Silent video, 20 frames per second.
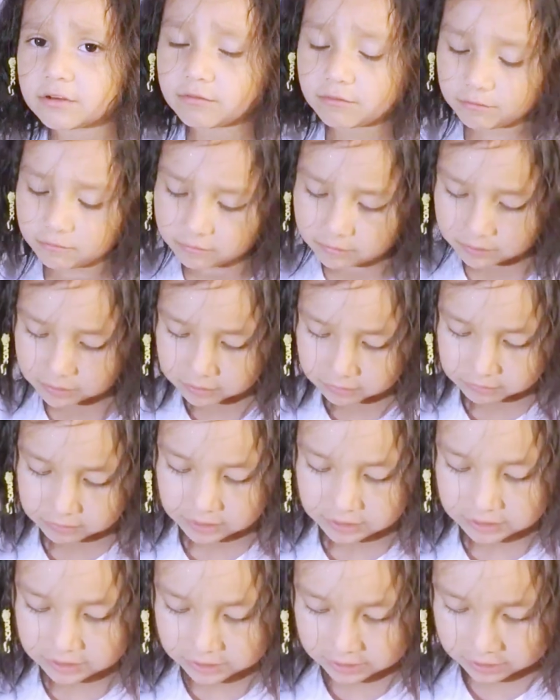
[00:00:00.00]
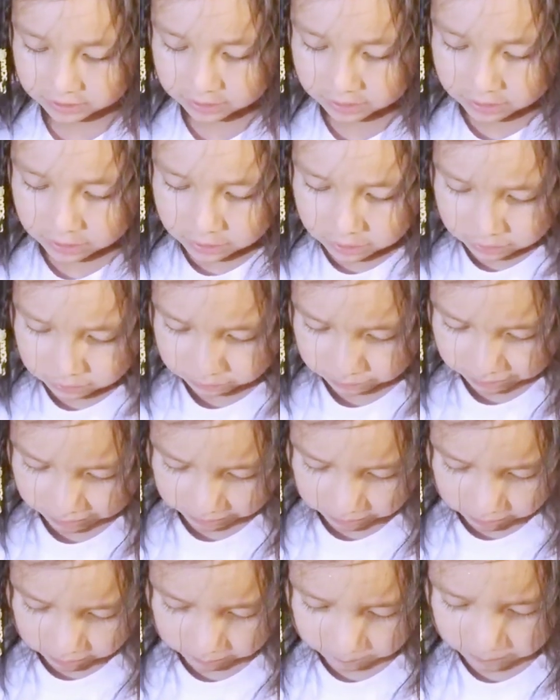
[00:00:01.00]
You don't need to do
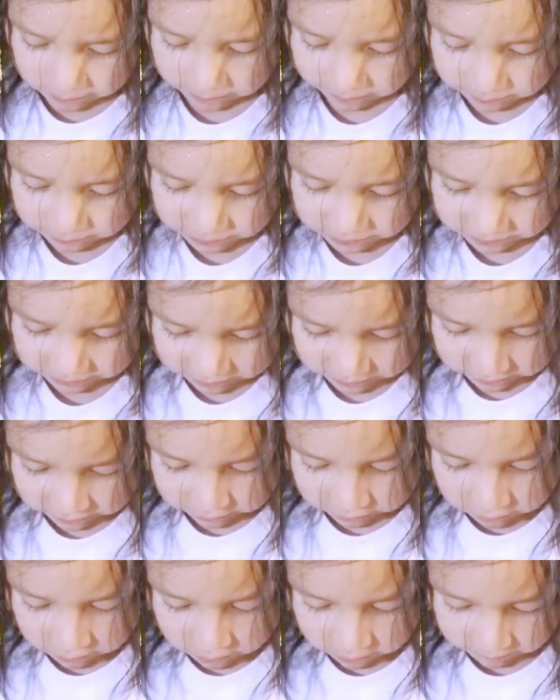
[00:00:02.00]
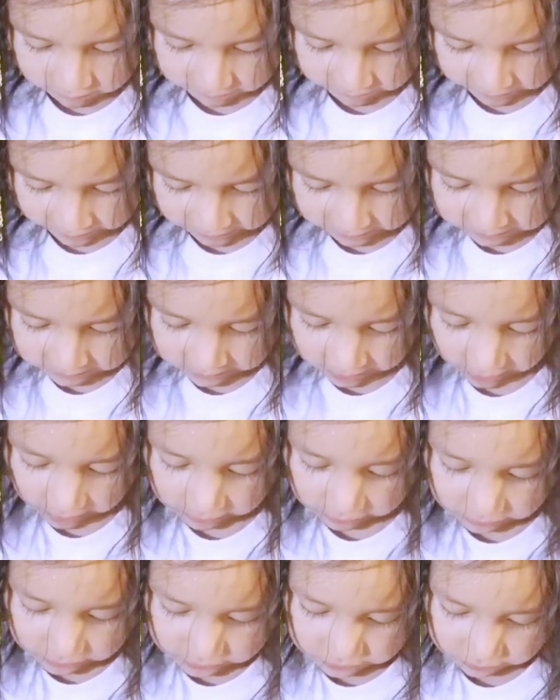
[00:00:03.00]
anything, but I'm just gonna draw a face, and
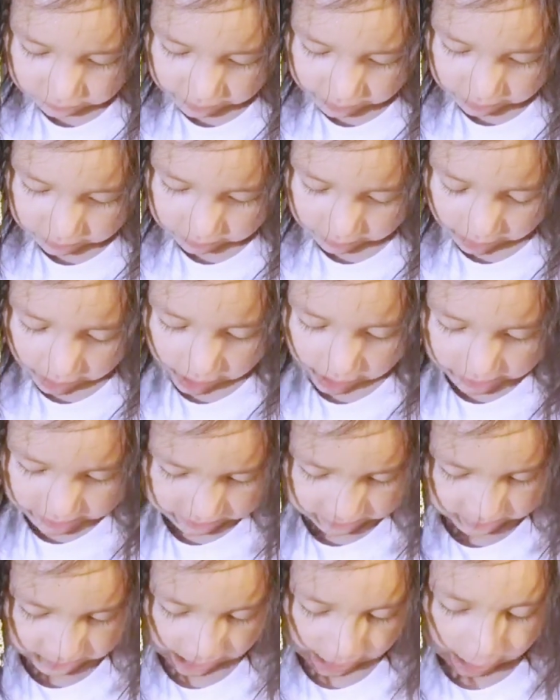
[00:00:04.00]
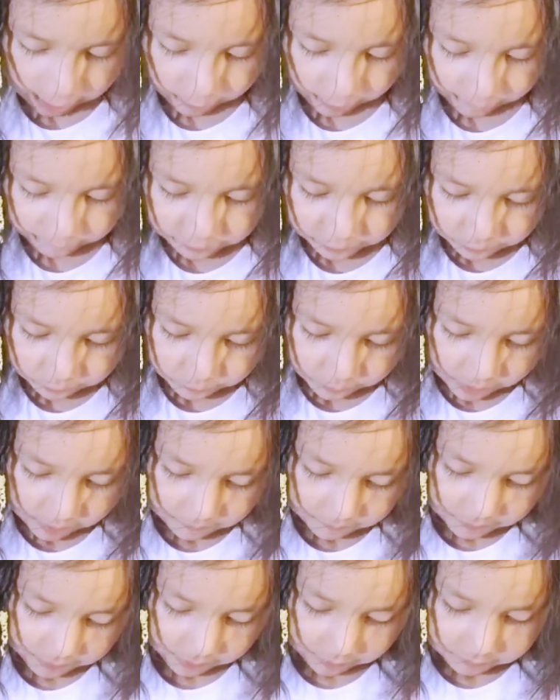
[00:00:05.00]
you can do the eyes however you
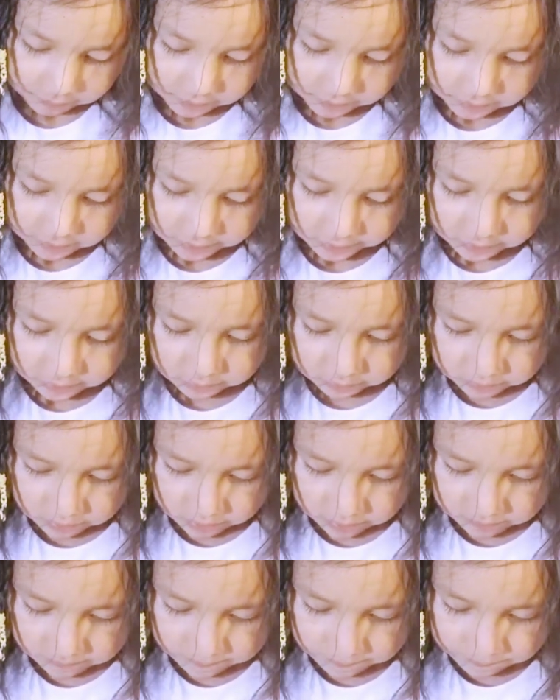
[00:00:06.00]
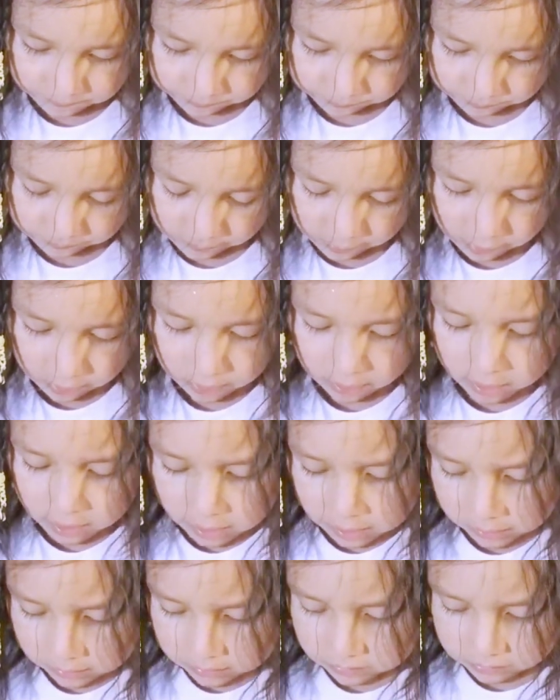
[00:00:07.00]
want. But I'm just gonna do them.
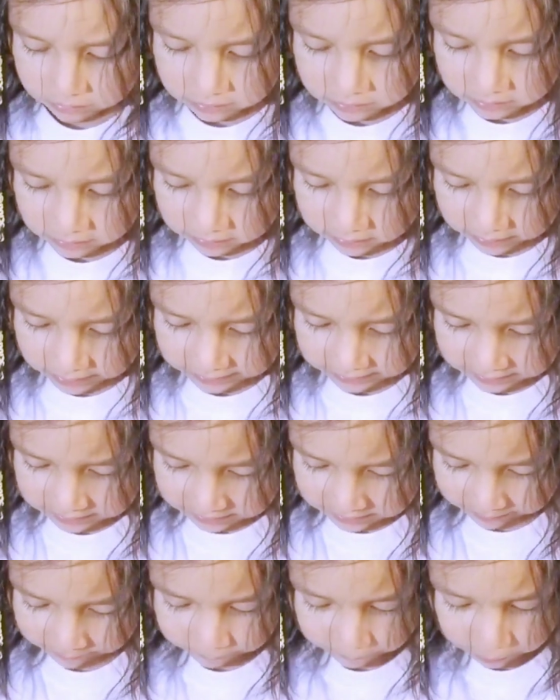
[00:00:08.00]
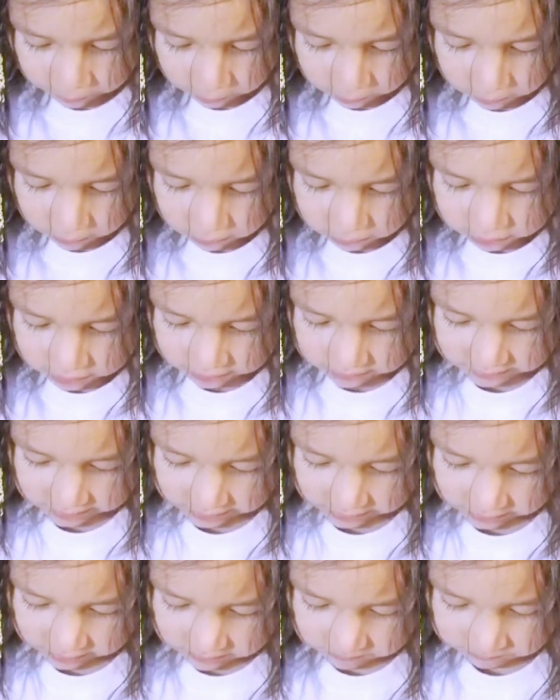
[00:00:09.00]
Just like simple, just
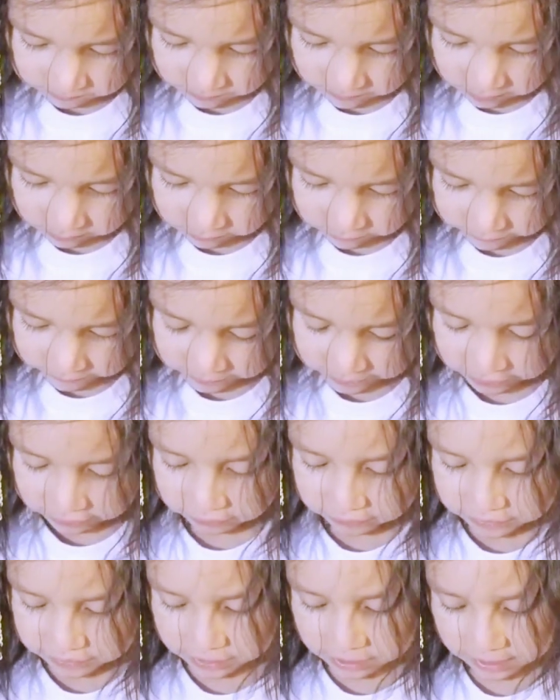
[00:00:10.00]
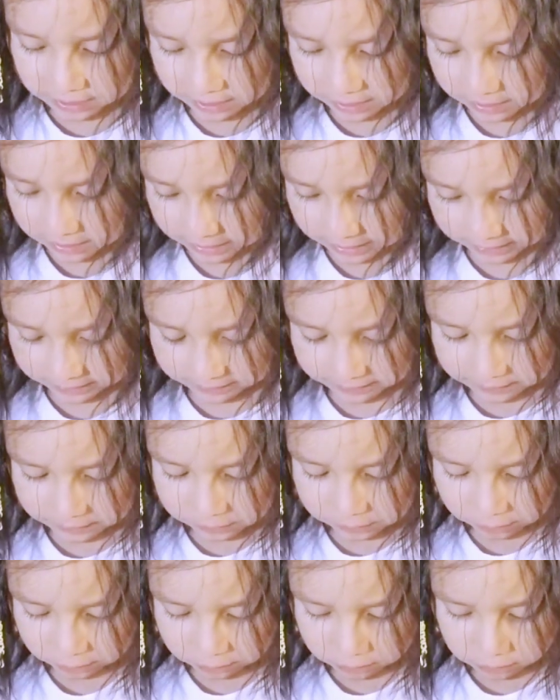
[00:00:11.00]
like one little dot and like a
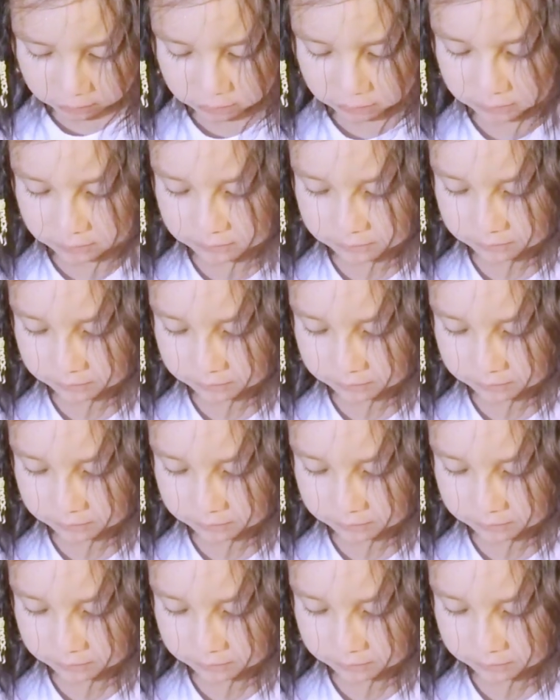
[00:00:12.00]
circle.